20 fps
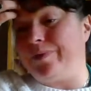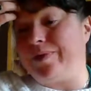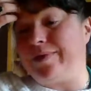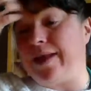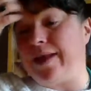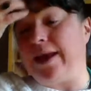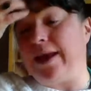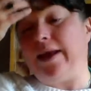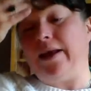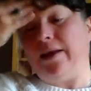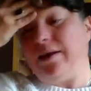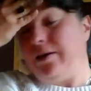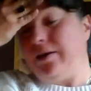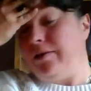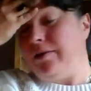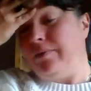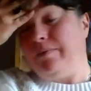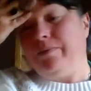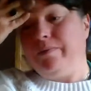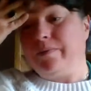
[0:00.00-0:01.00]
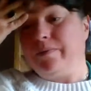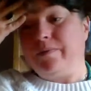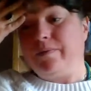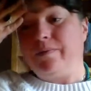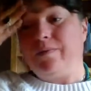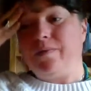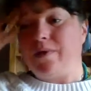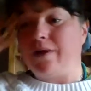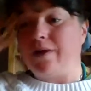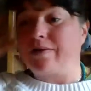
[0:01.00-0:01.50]
stay
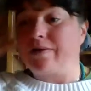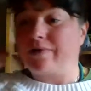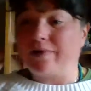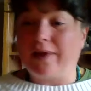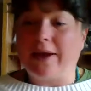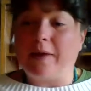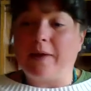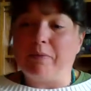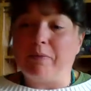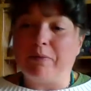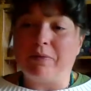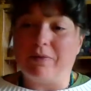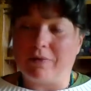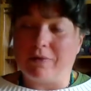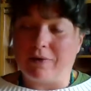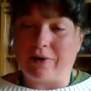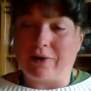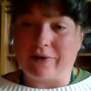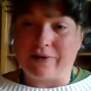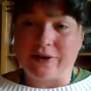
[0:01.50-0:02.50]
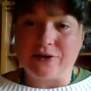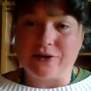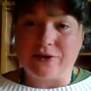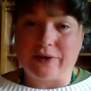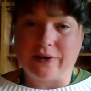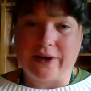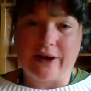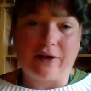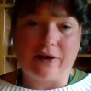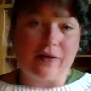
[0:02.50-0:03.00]
asleep
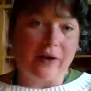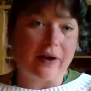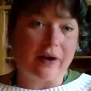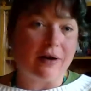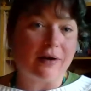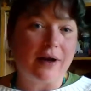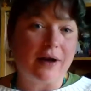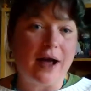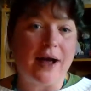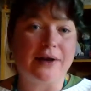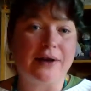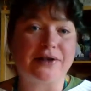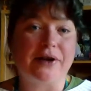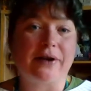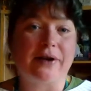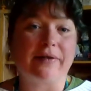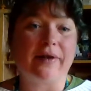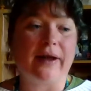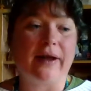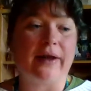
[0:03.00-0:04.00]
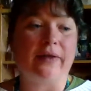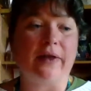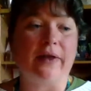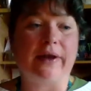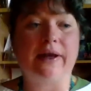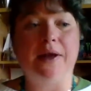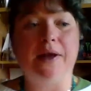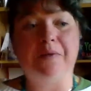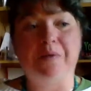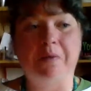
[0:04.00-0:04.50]
essentially, or like unconscious, and
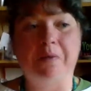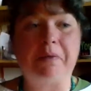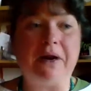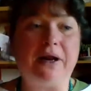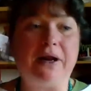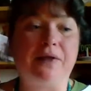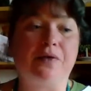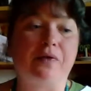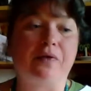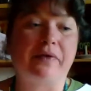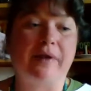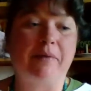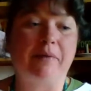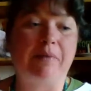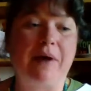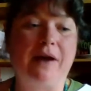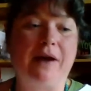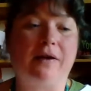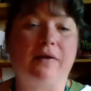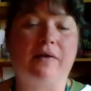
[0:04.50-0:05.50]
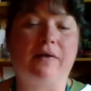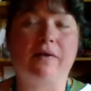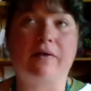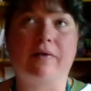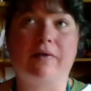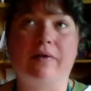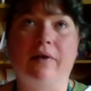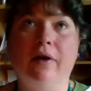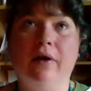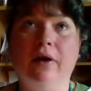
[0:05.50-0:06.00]
like keep repeating those same patterns
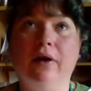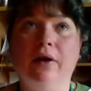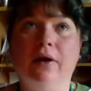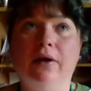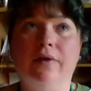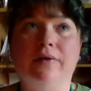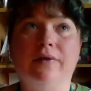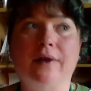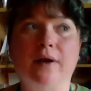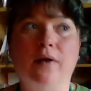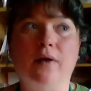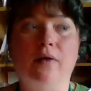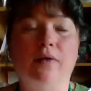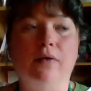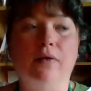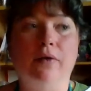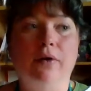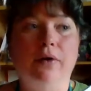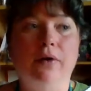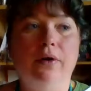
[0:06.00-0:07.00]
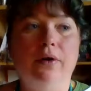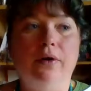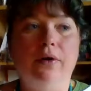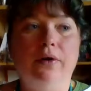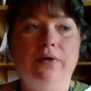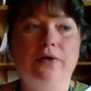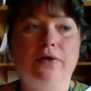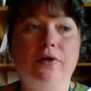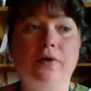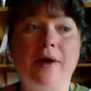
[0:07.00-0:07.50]
because
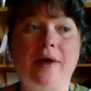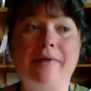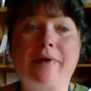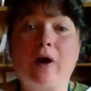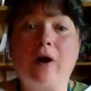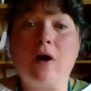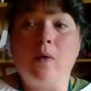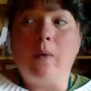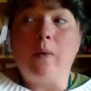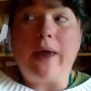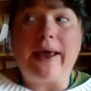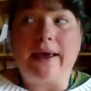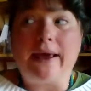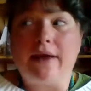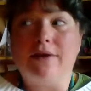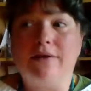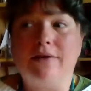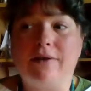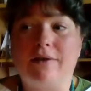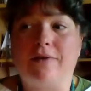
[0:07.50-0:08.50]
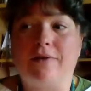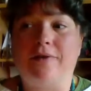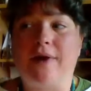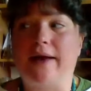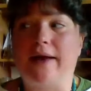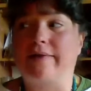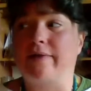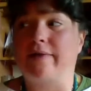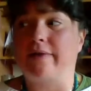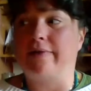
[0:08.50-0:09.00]
they're never awakened to the
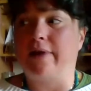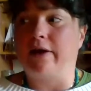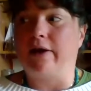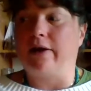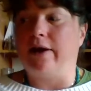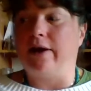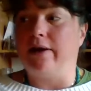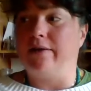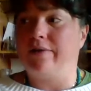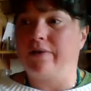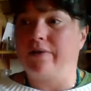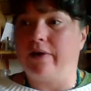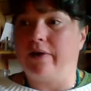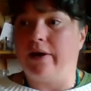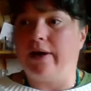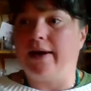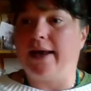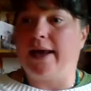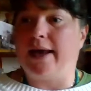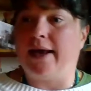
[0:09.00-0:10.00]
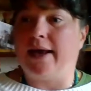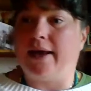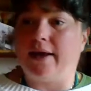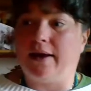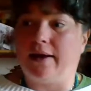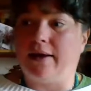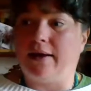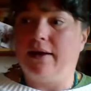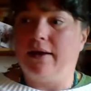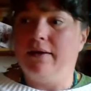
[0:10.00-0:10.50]
fact that there is like
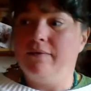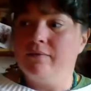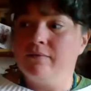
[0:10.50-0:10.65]
a